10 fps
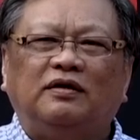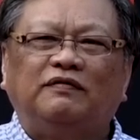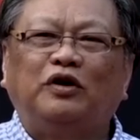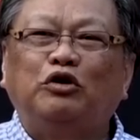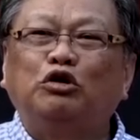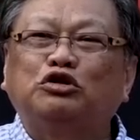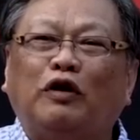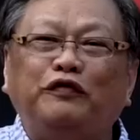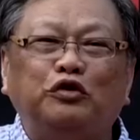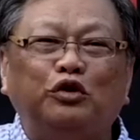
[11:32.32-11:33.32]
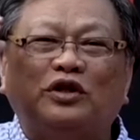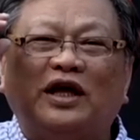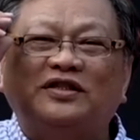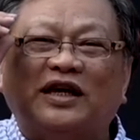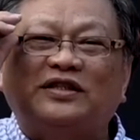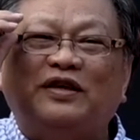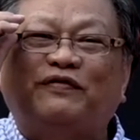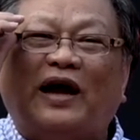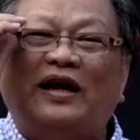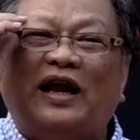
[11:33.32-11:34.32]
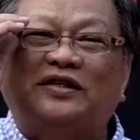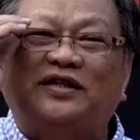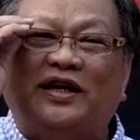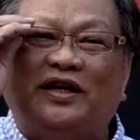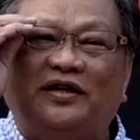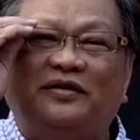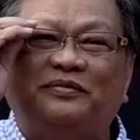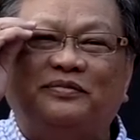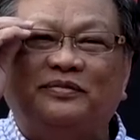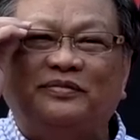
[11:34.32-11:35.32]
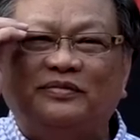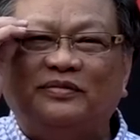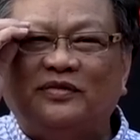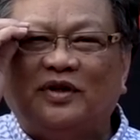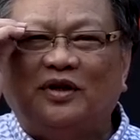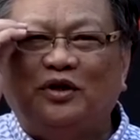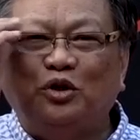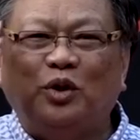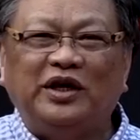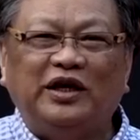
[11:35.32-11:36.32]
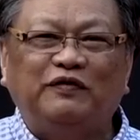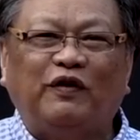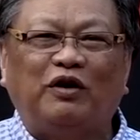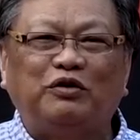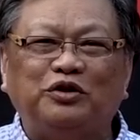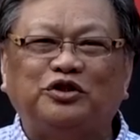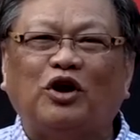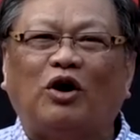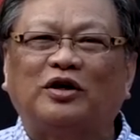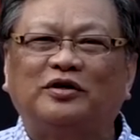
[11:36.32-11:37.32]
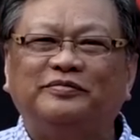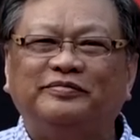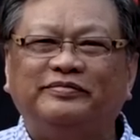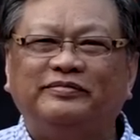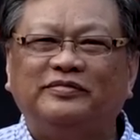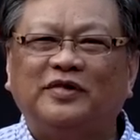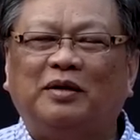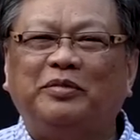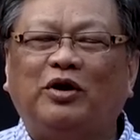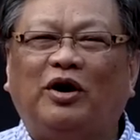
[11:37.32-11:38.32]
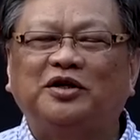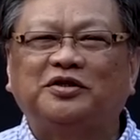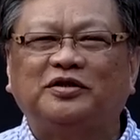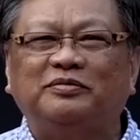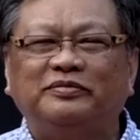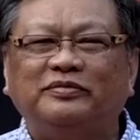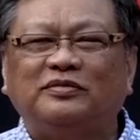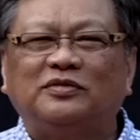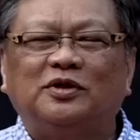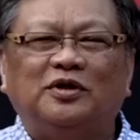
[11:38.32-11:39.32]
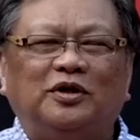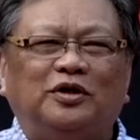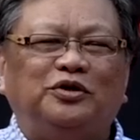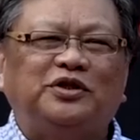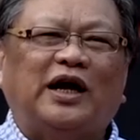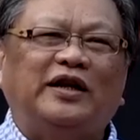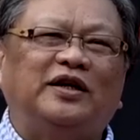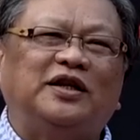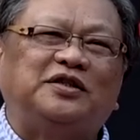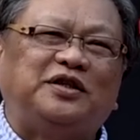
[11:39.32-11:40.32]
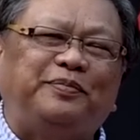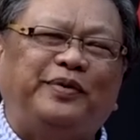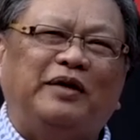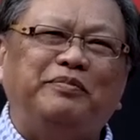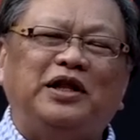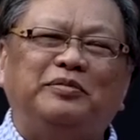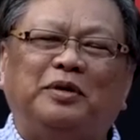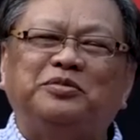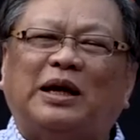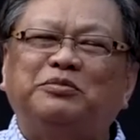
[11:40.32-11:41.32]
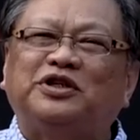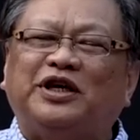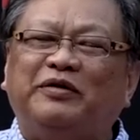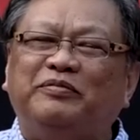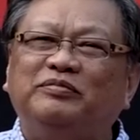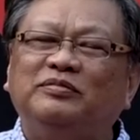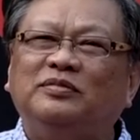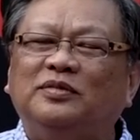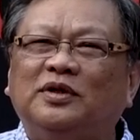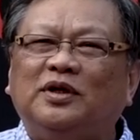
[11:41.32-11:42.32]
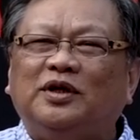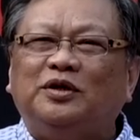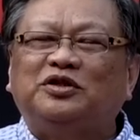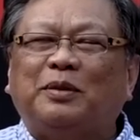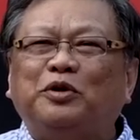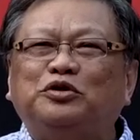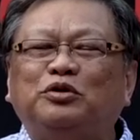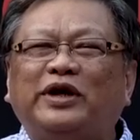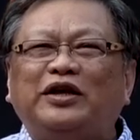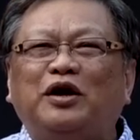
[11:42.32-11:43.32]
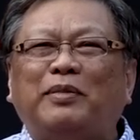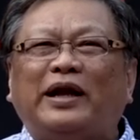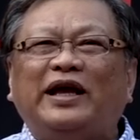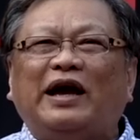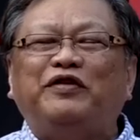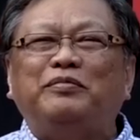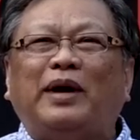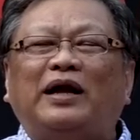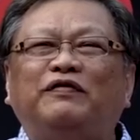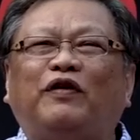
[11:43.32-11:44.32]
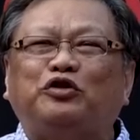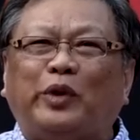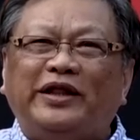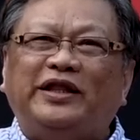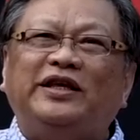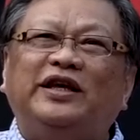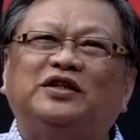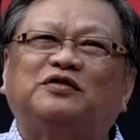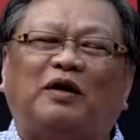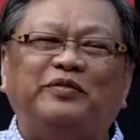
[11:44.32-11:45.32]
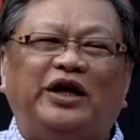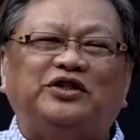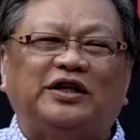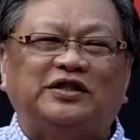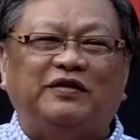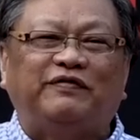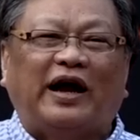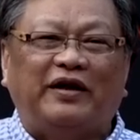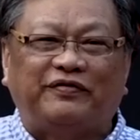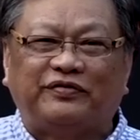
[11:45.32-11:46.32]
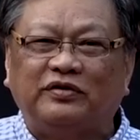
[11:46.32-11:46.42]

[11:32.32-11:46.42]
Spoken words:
For those of you who turned 65 last year, you were in for a rude shock. Because, you see, under the CPF minimum sum scheme, you're supposed to get your money every month for 20 years from age 65.